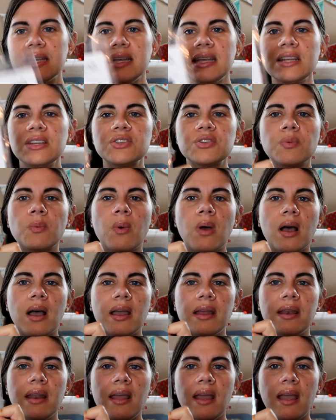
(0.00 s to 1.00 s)
each
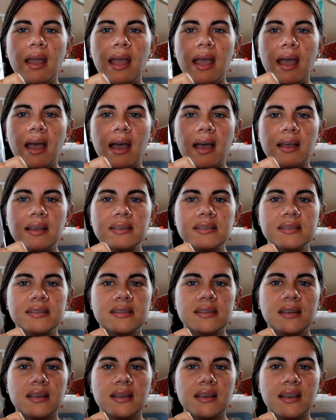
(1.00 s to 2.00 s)
one
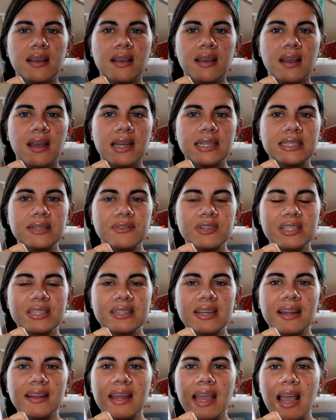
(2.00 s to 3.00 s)
has a different
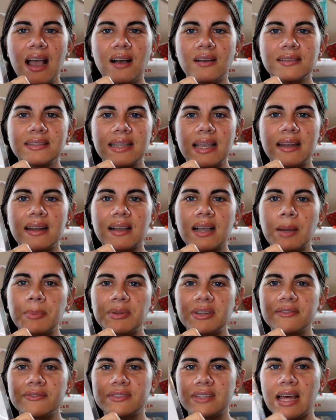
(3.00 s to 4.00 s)
style of house and a
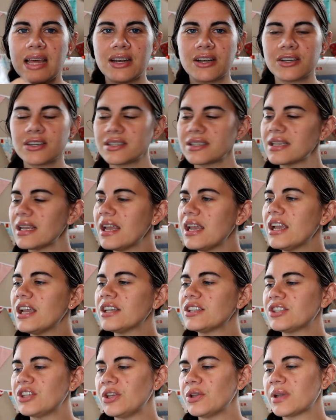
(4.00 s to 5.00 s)
couple of letters.
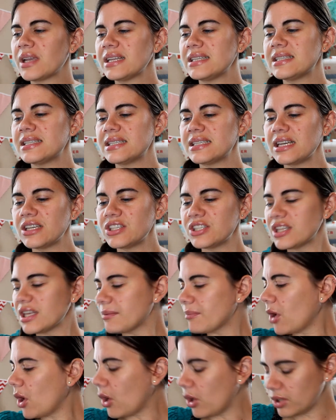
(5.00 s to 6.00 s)
So you can stitch
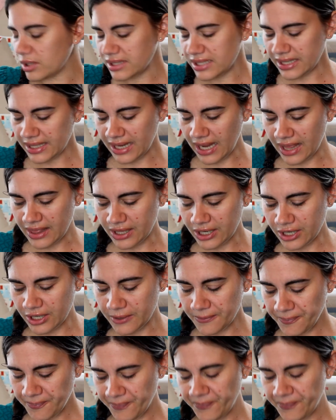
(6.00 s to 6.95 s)
them all together